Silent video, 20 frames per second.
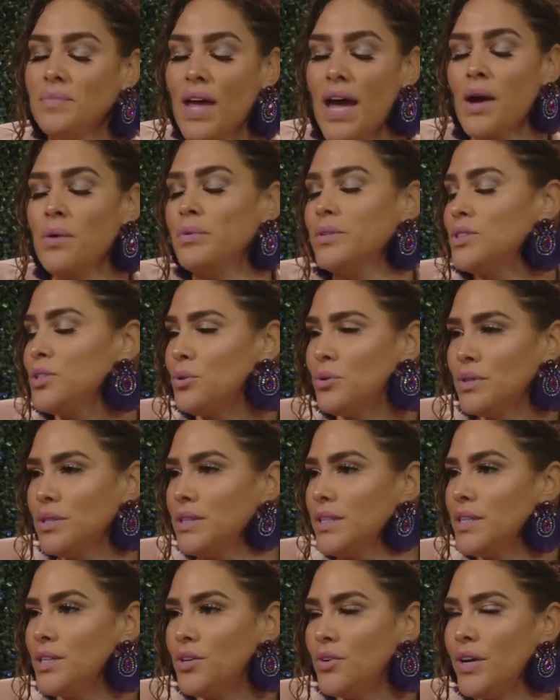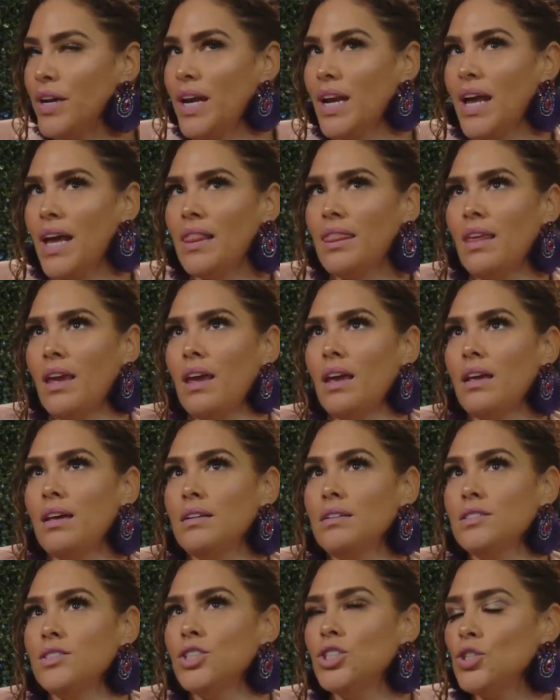I would totally agree. And I think
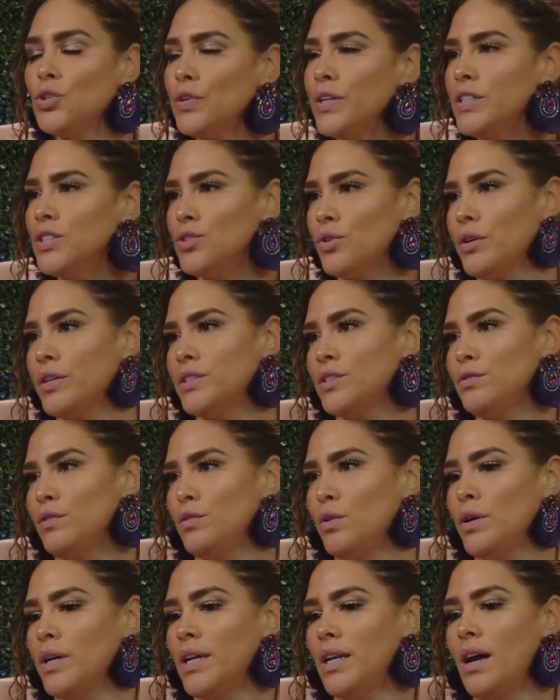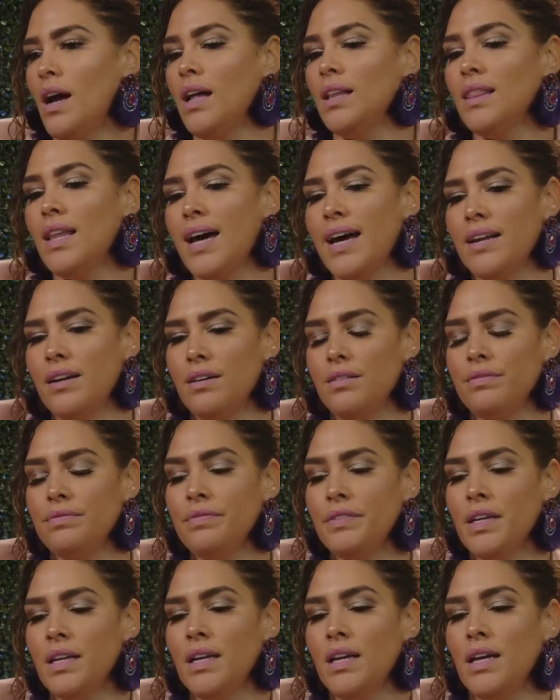during George Floyd, a lot of
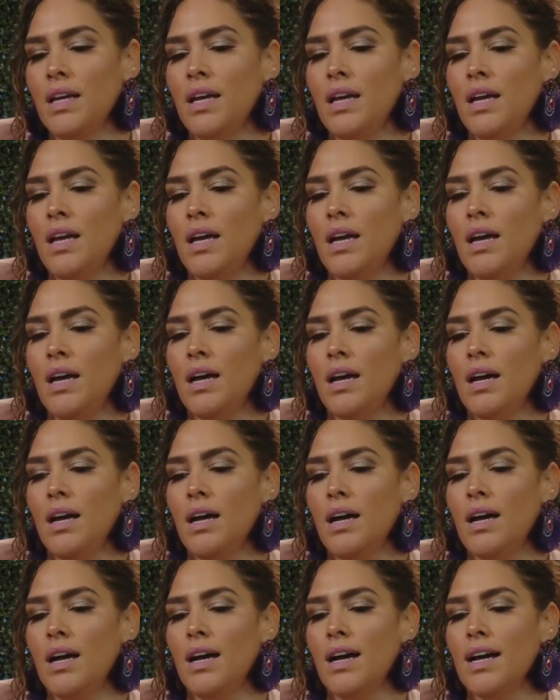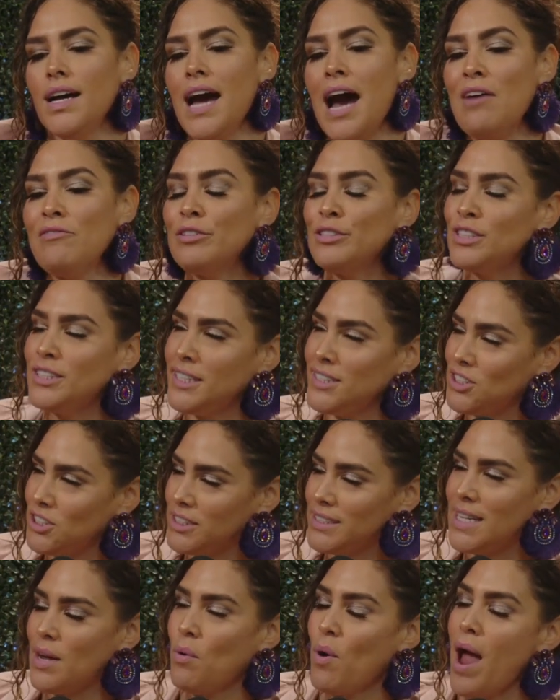
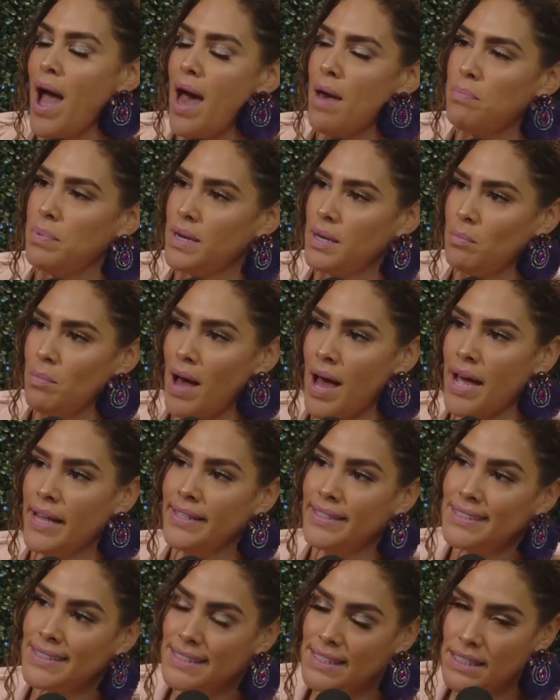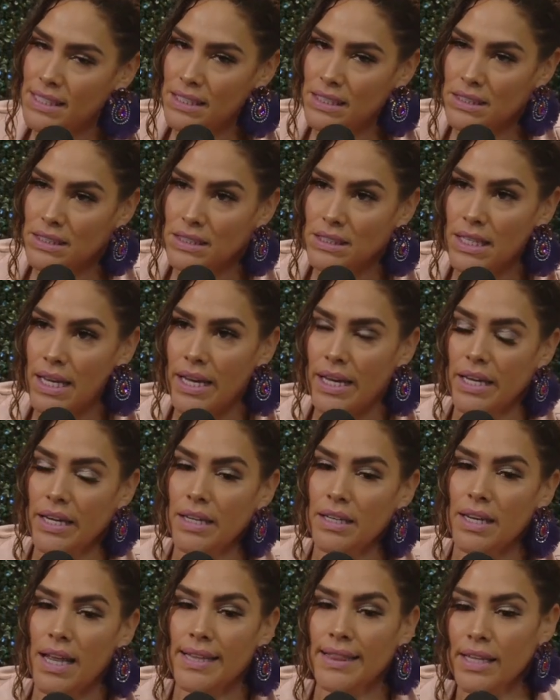conversations that were happening behind the scenes
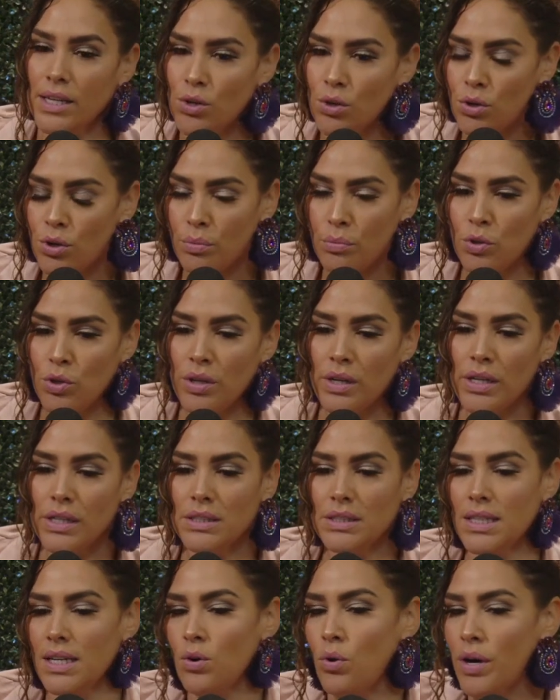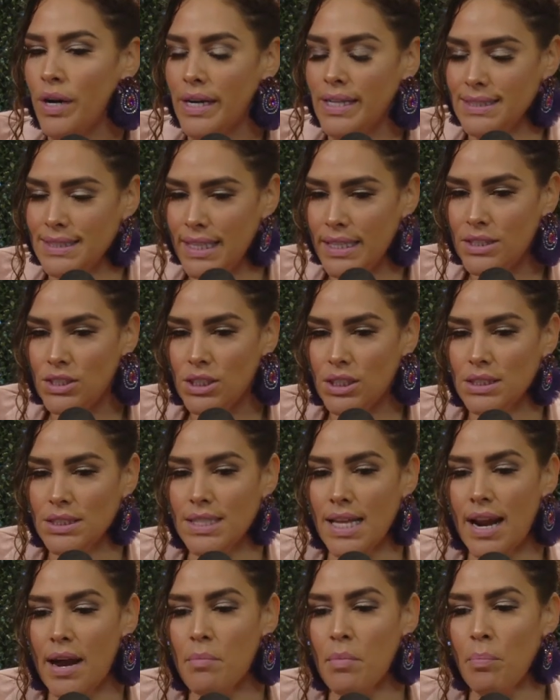in Latino communities and organizations
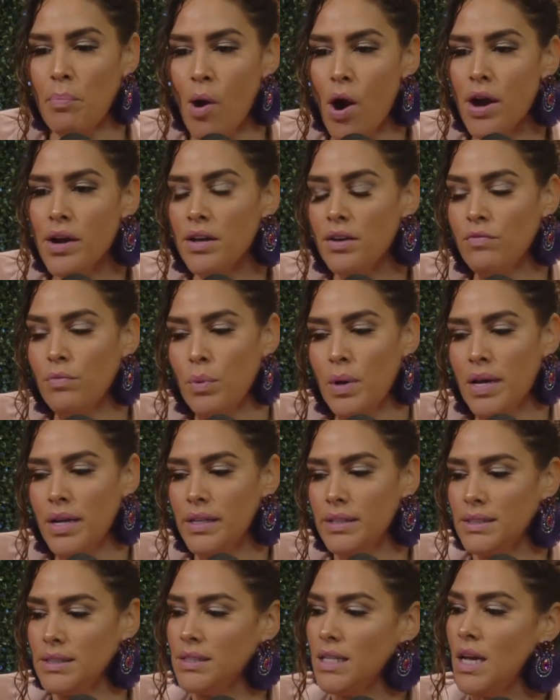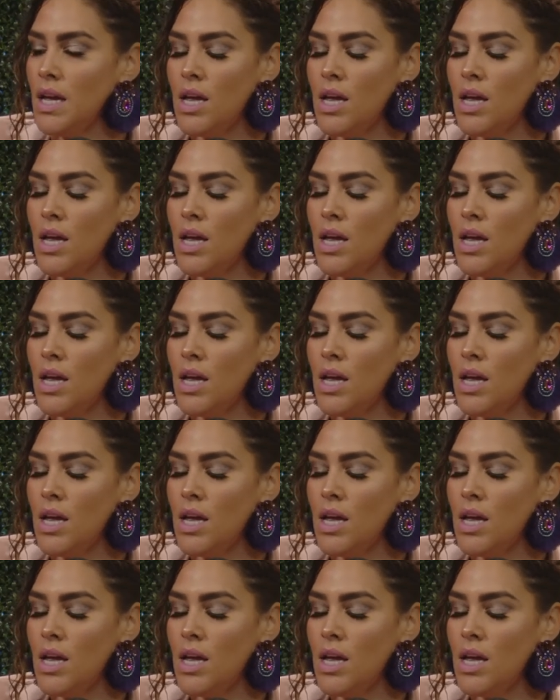that I'm a part of was,